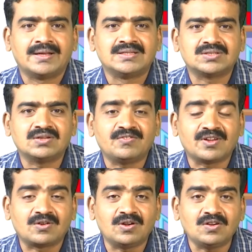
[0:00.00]
So, if you are
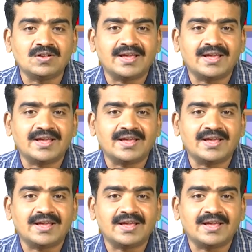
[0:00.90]
going to